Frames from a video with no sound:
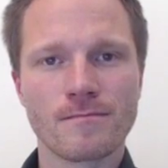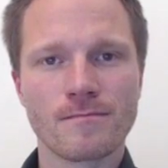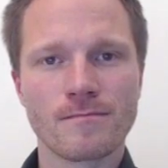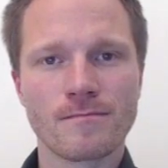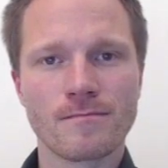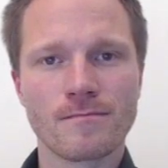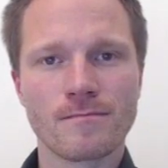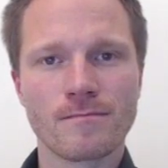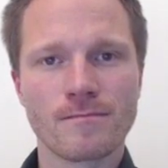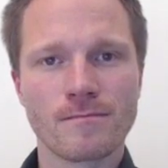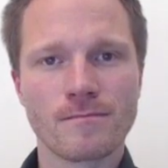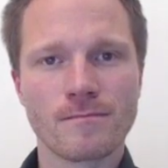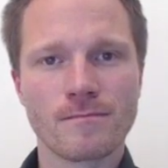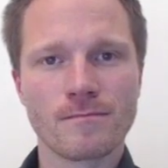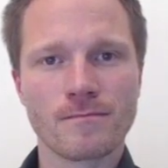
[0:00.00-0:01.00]

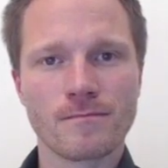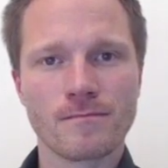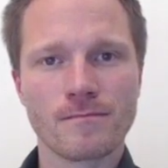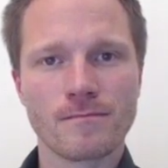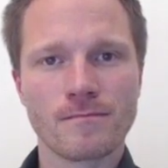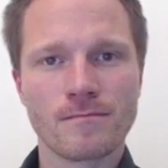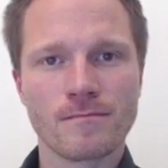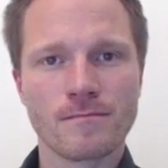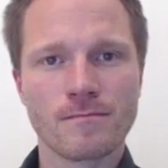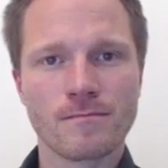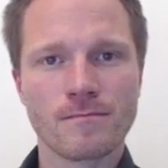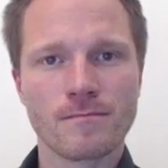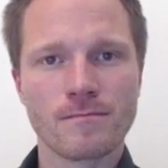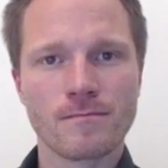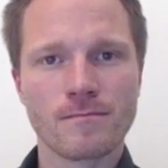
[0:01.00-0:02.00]

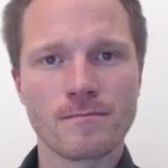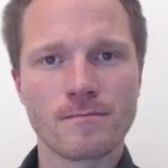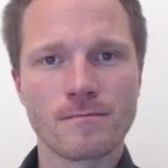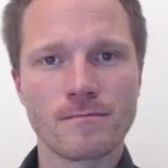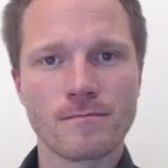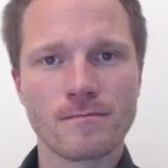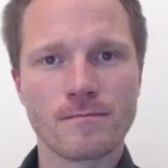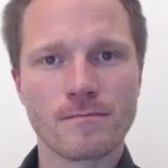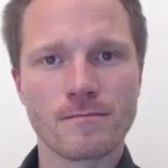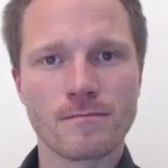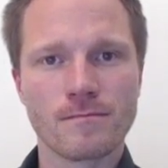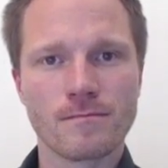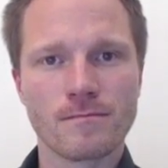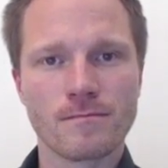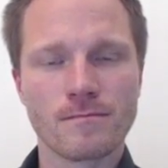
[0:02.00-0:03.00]

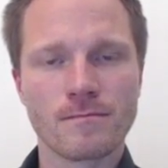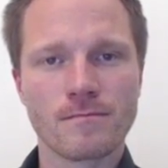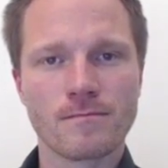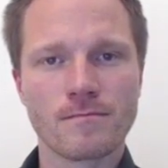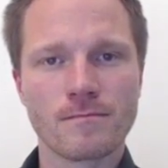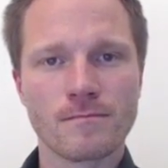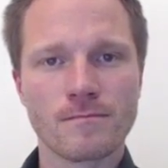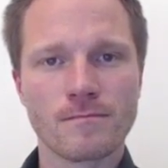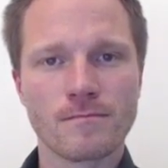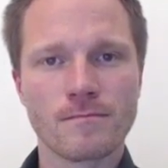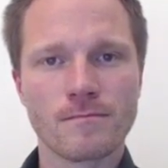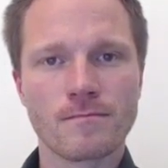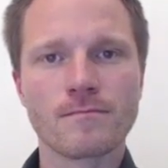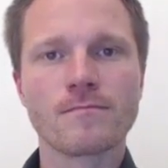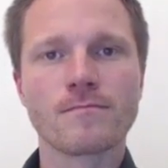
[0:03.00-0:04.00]

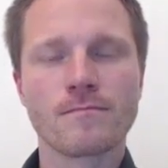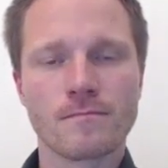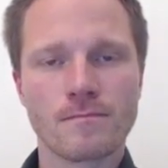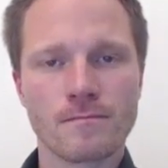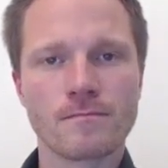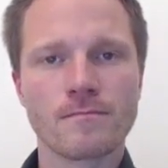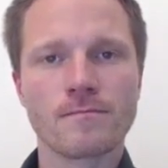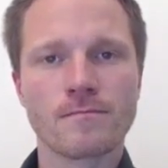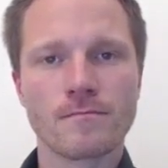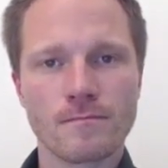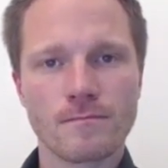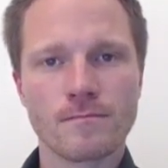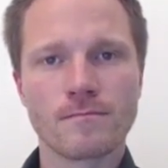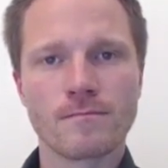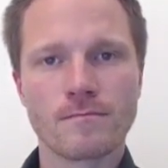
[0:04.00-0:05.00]

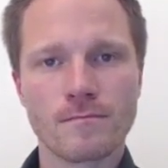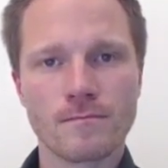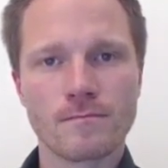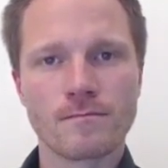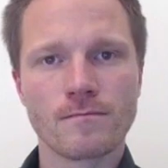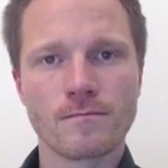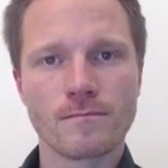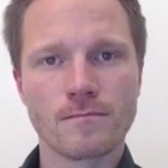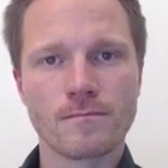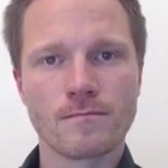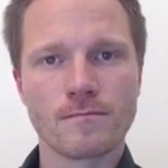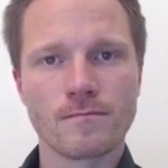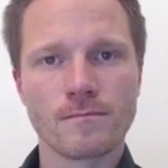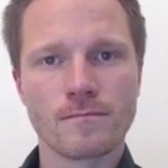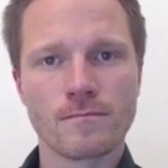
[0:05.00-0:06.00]

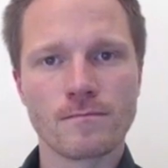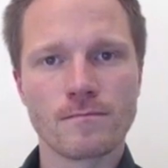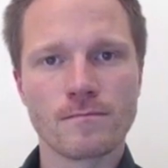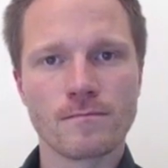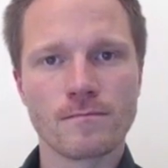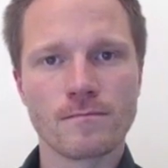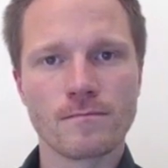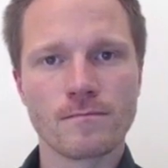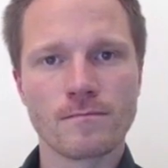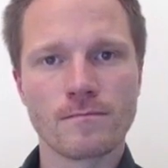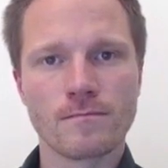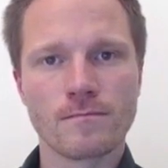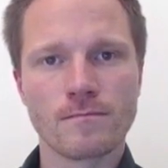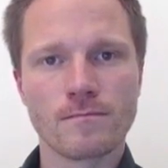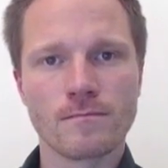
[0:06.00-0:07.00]

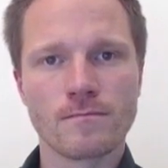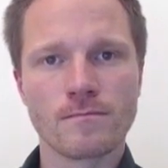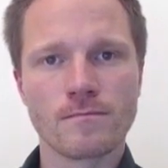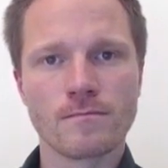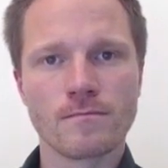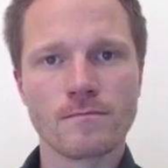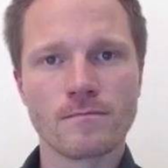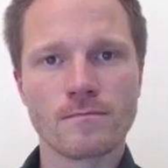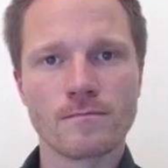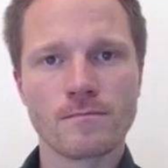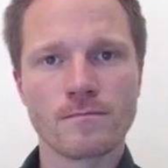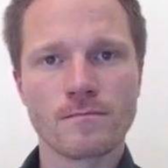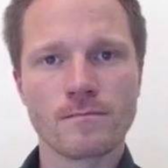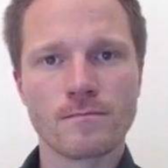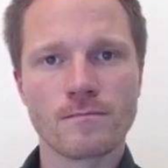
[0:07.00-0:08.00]
[no speech]